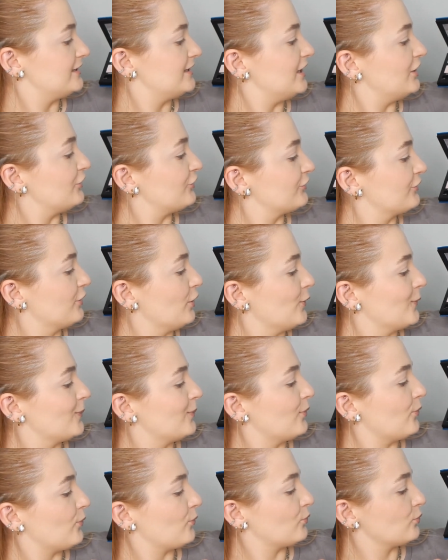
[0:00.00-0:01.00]
let's go
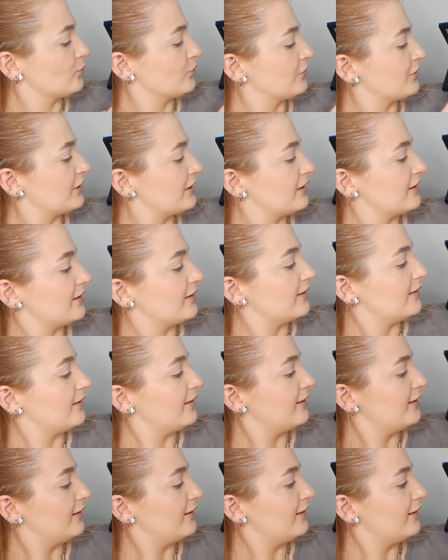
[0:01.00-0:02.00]
bold.
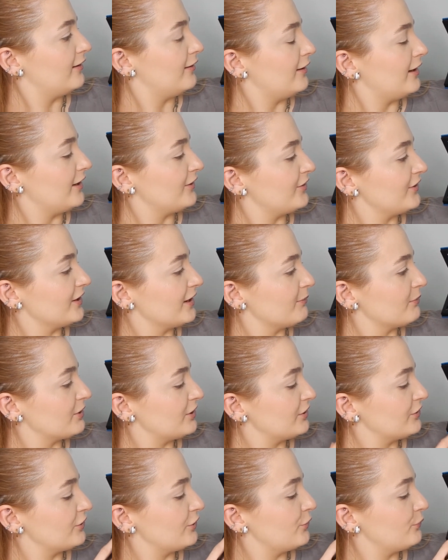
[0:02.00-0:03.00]
I think I'm
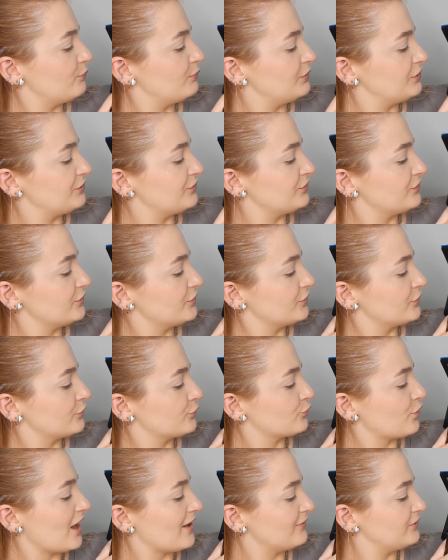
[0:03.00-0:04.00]
gonna go with
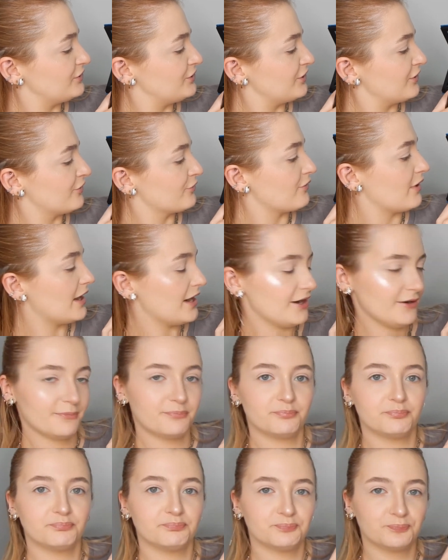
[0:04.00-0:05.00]
Gravity Gray,
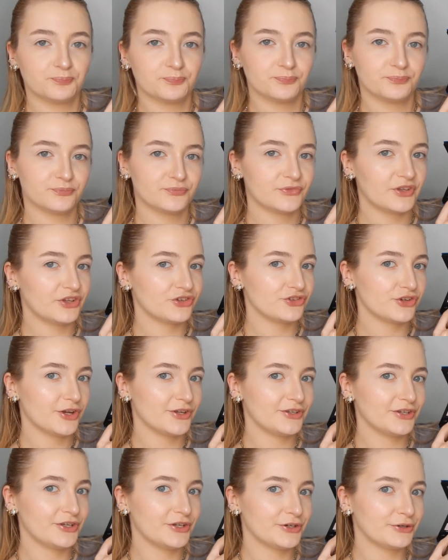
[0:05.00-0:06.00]
this
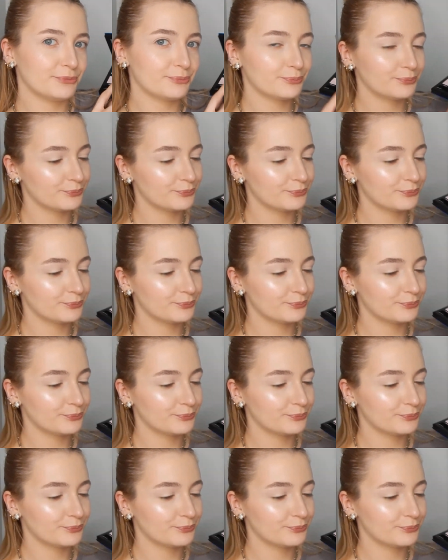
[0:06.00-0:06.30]
shade here,